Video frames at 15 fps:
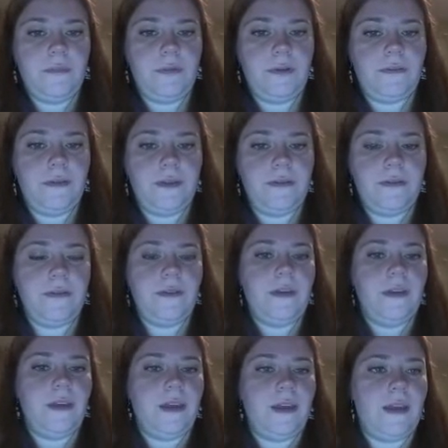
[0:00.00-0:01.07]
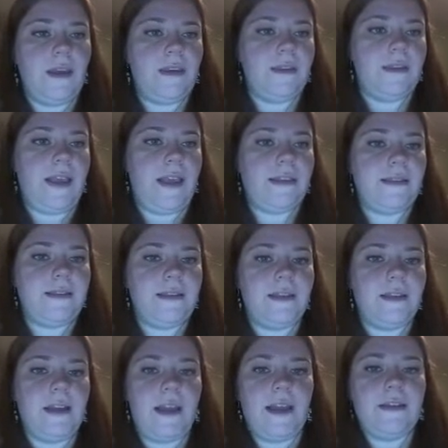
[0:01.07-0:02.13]
Perfect. And
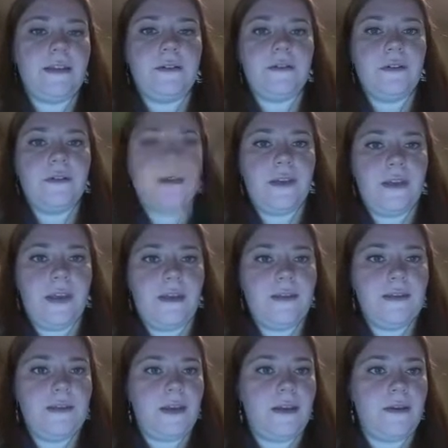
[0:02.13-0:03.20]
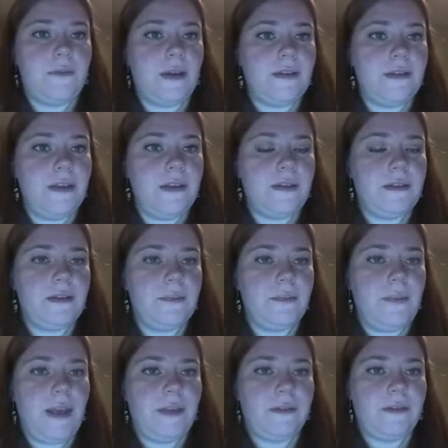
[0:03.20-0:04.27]
lastly, I can create a rectangular
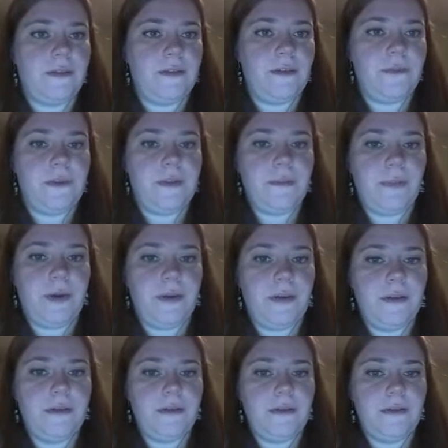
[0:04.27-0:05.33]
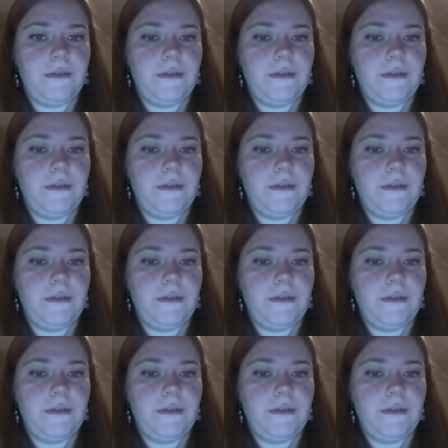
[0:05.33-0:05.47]
pattern of this part.